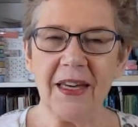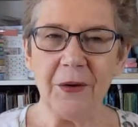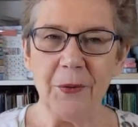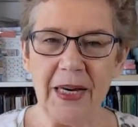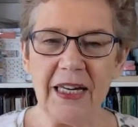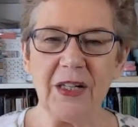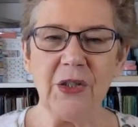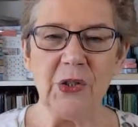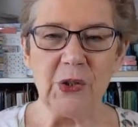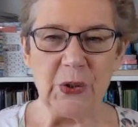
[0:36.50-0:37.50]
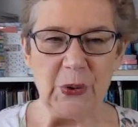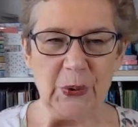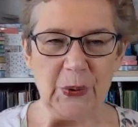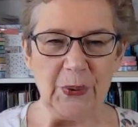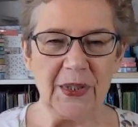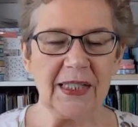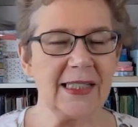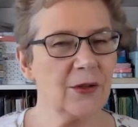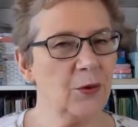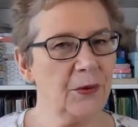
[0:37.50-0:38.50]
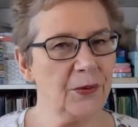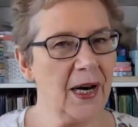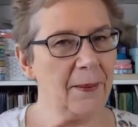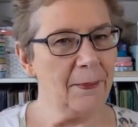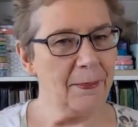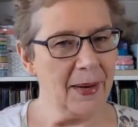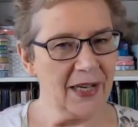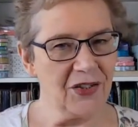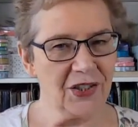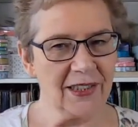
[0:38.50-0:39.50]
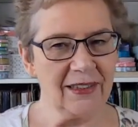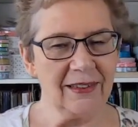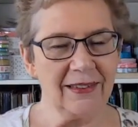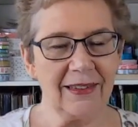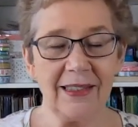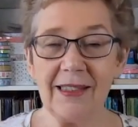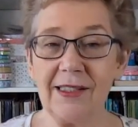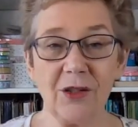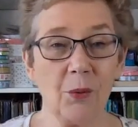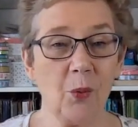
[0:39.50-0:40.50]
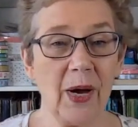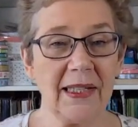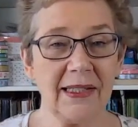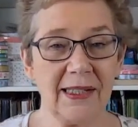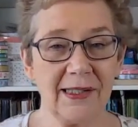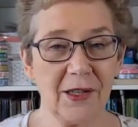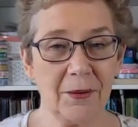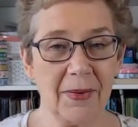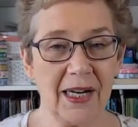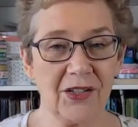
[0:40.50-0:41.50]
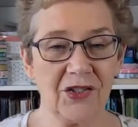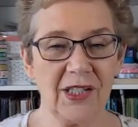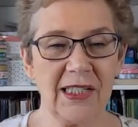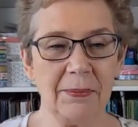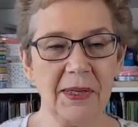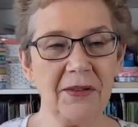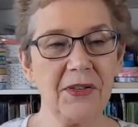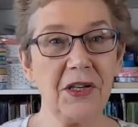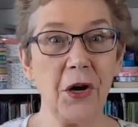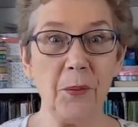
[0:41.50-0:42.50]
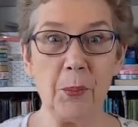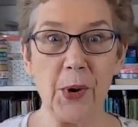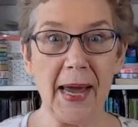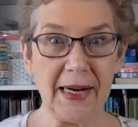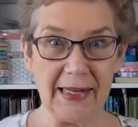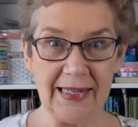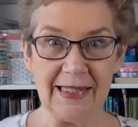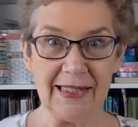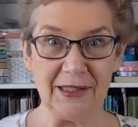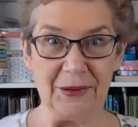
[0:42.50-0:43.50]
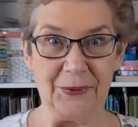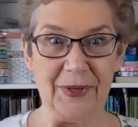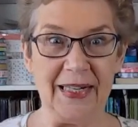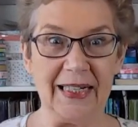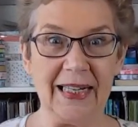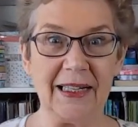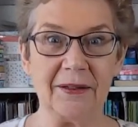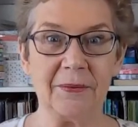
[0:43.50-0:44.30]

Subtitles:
We can do that is good for our budget is stop wasting so much. It's a bit of a no-brainer, isn't it, really?